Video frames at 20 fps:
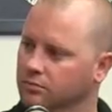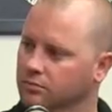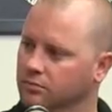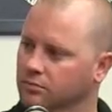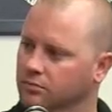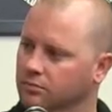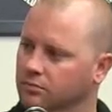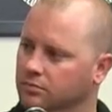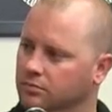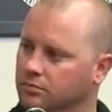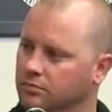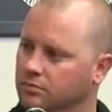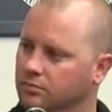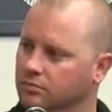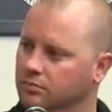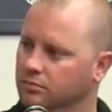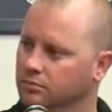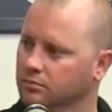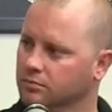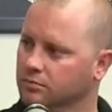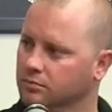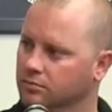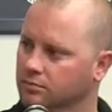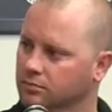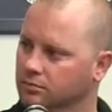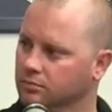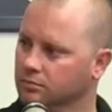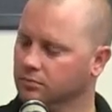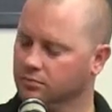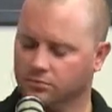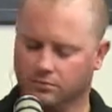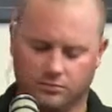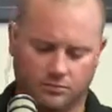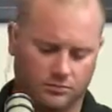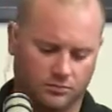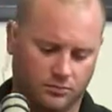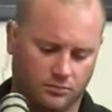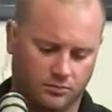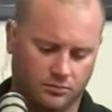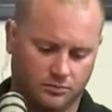
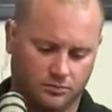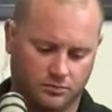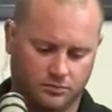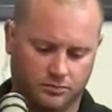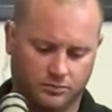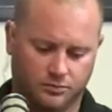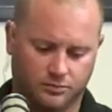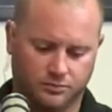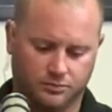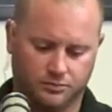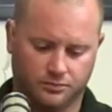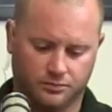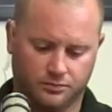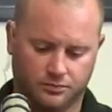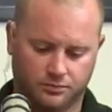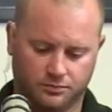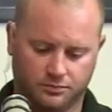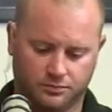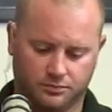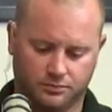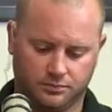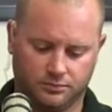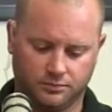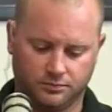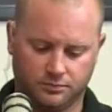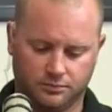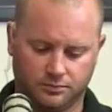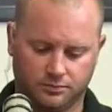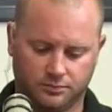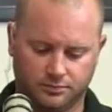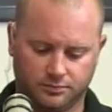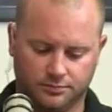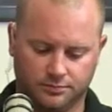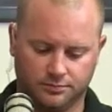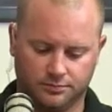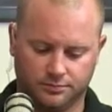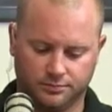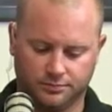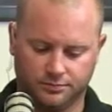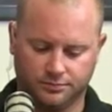
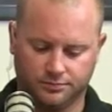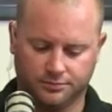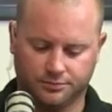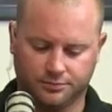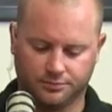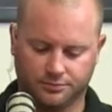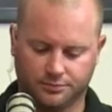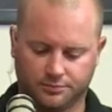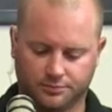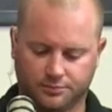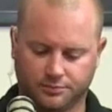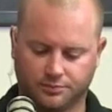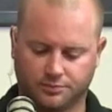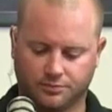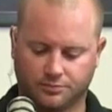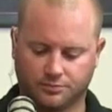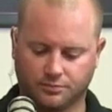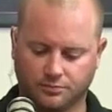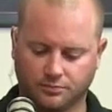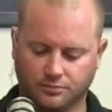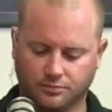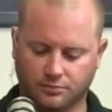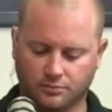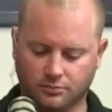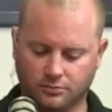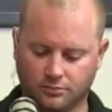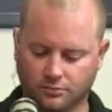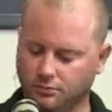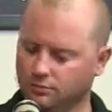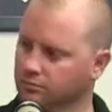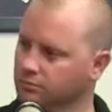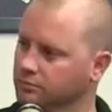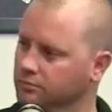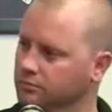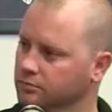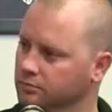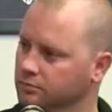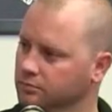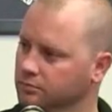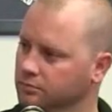
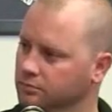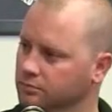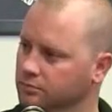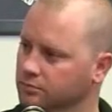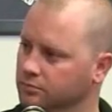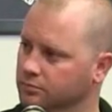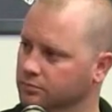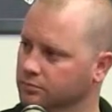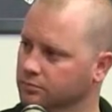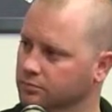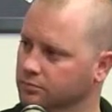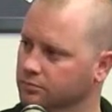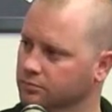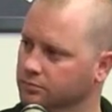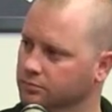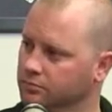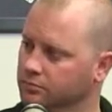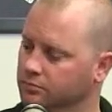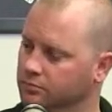[no speech]